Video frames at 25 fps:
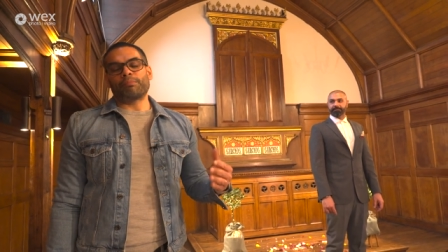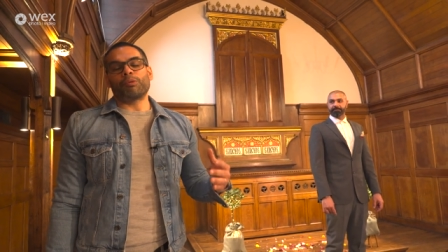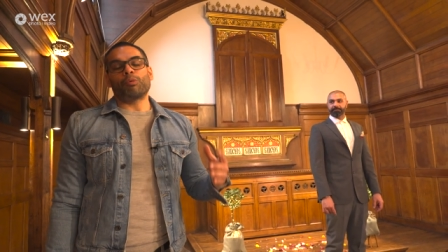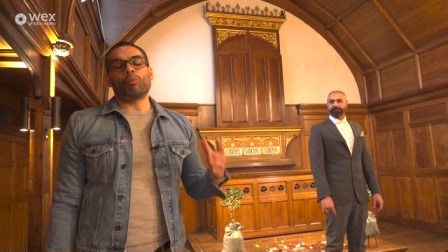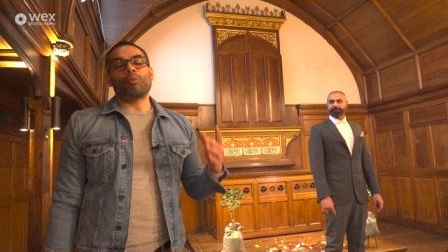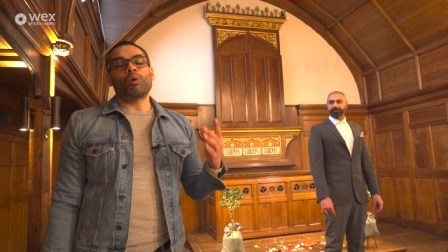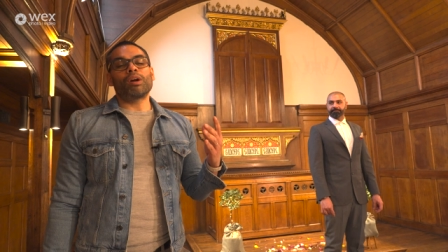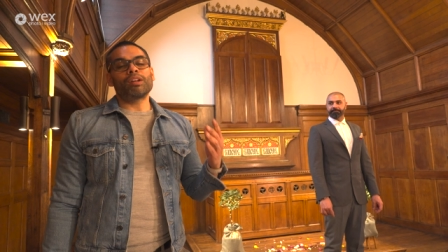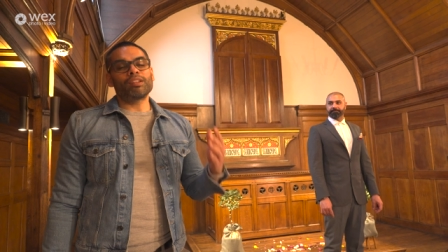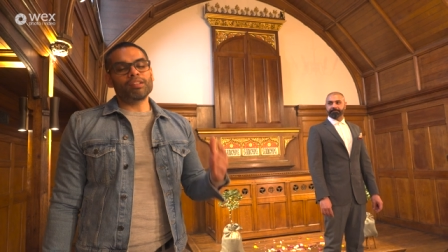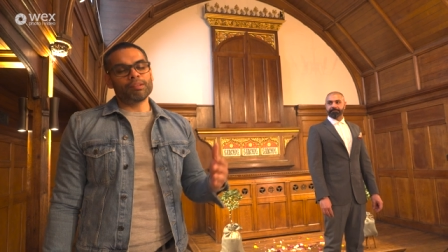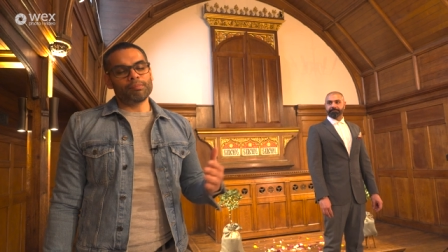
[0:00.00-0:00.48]
but
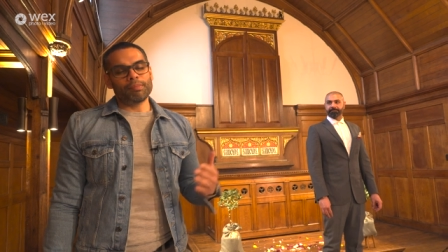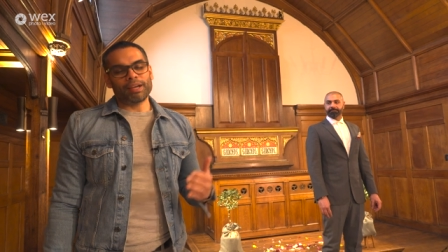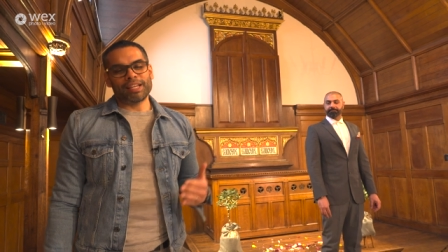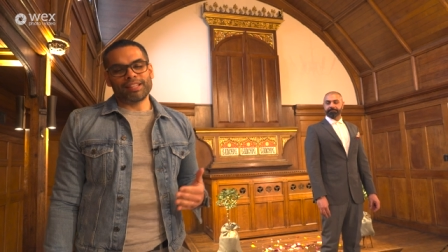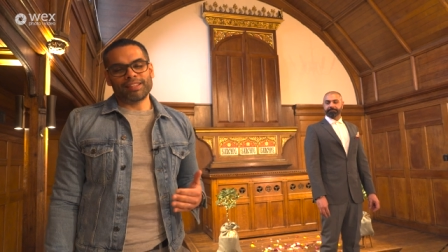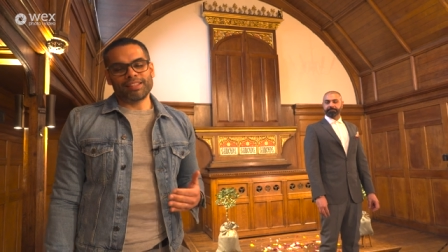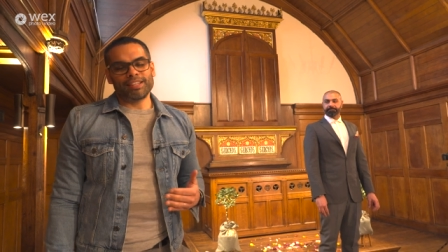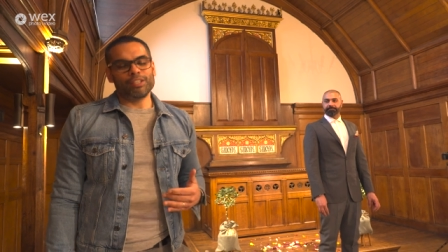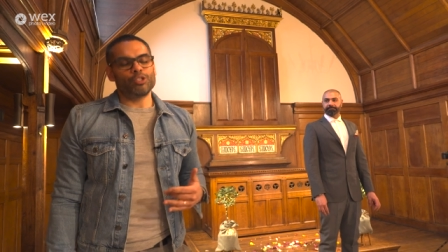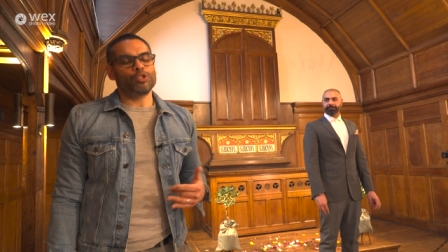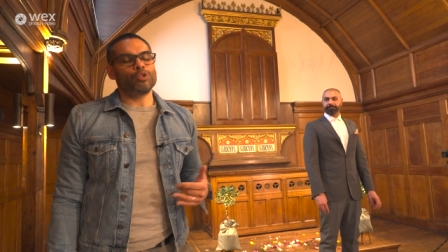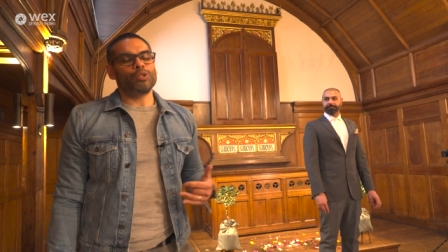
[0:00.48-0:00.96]
one of the
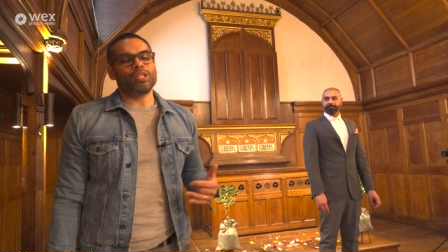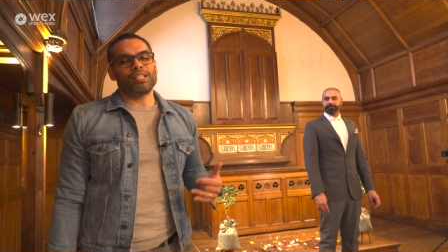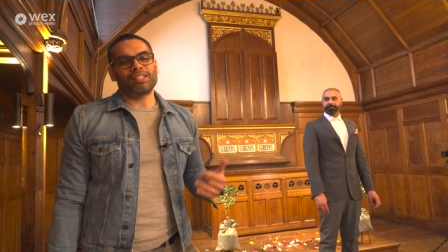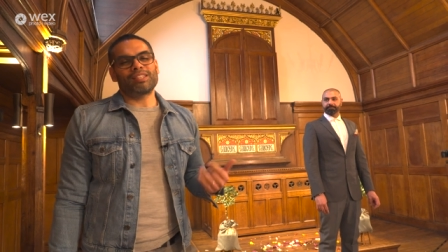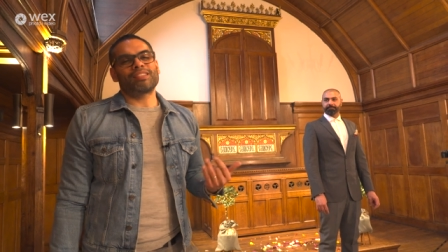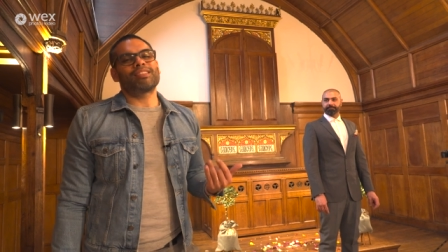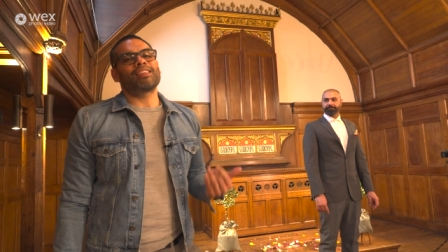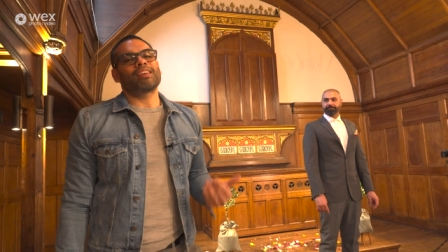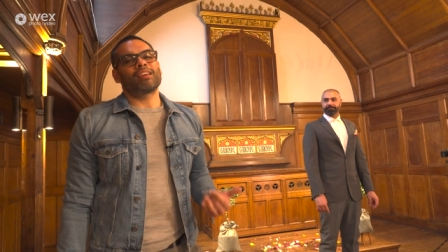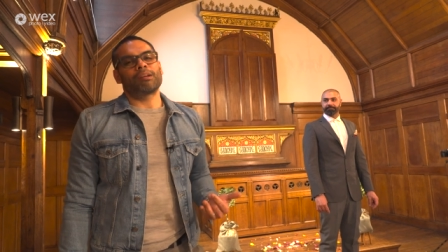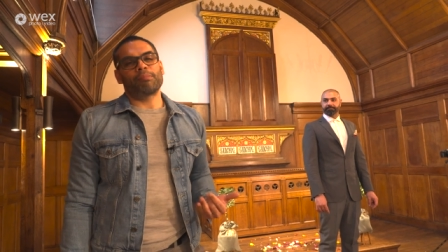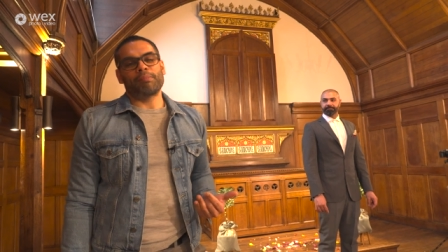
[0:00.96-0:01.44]
main things you need
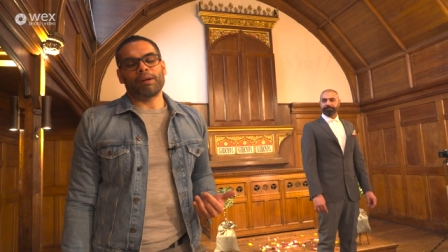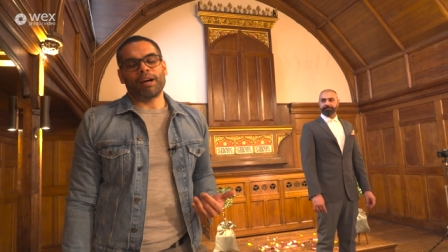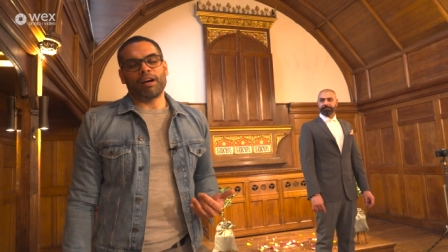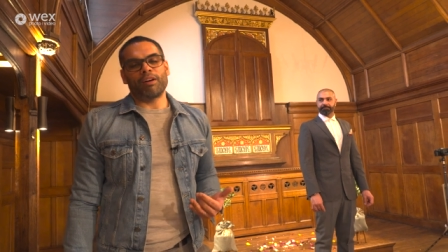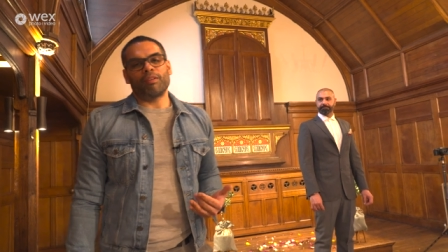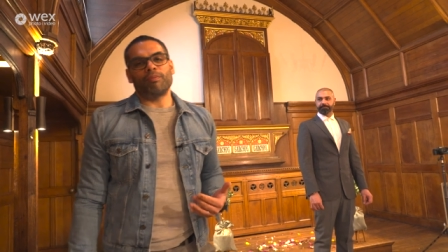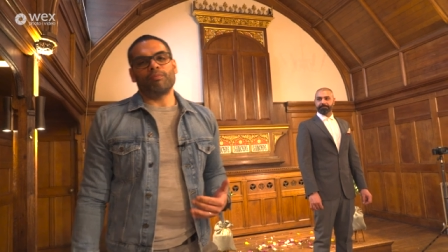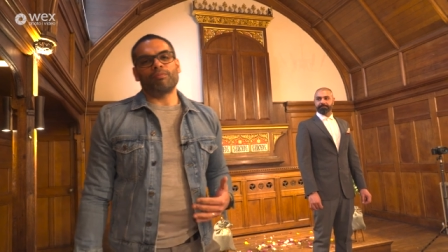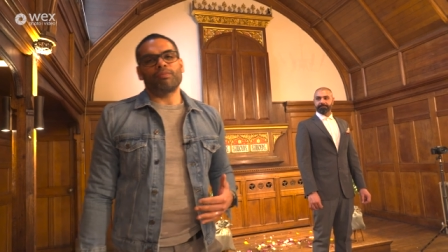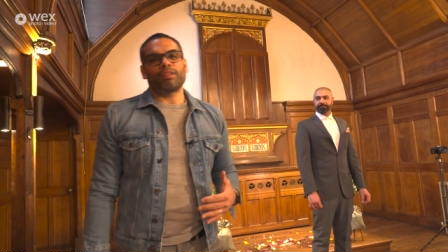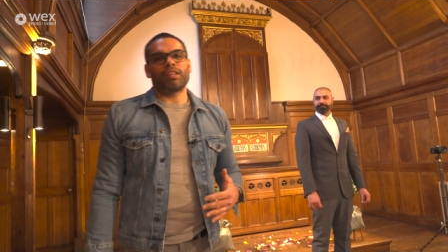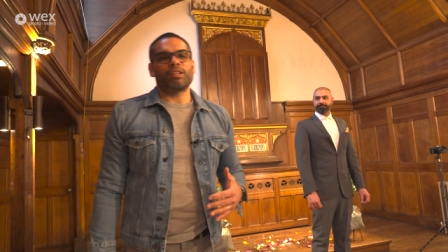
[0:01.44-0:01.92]
to think
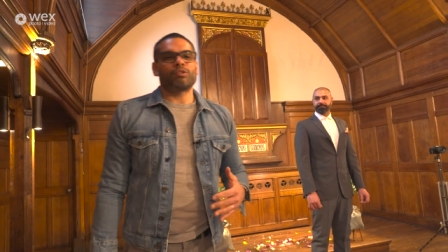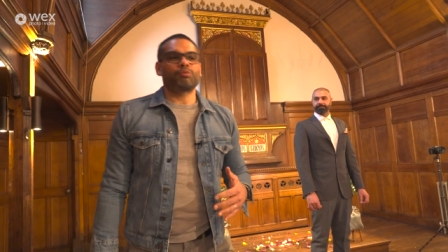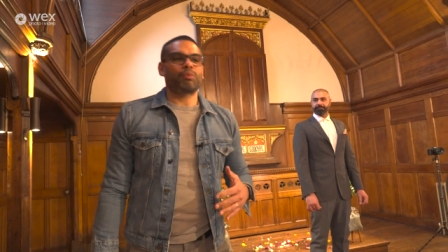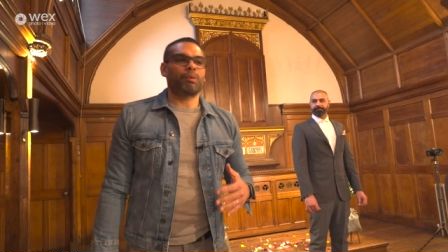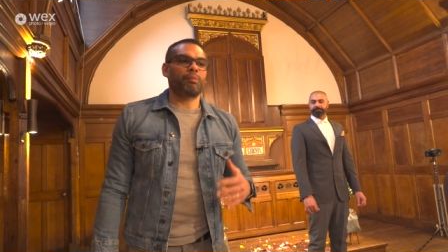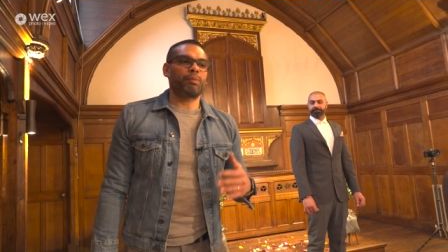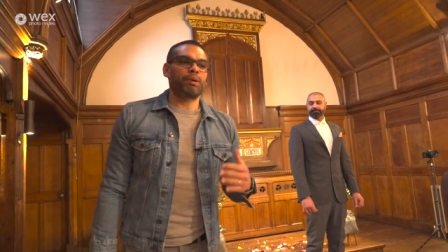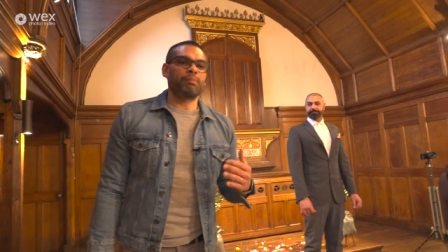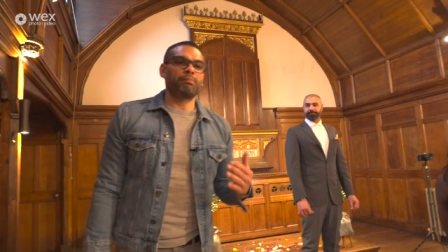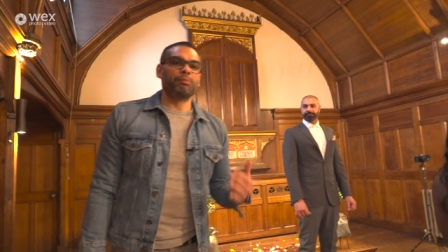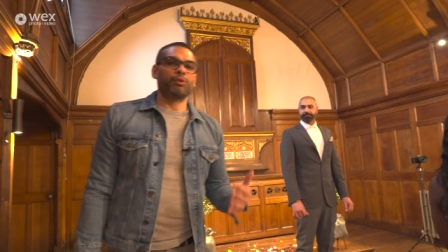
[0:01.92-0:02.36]
about is when we